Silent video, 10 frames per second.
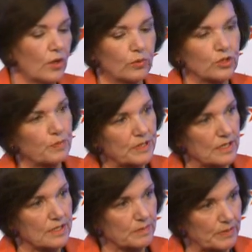which
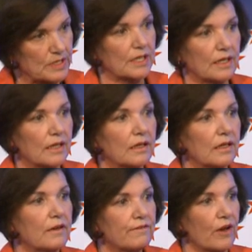is
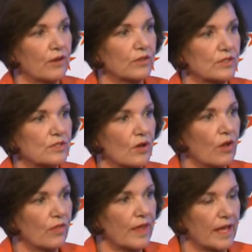particularly focused
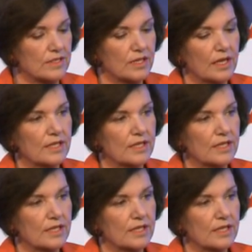on that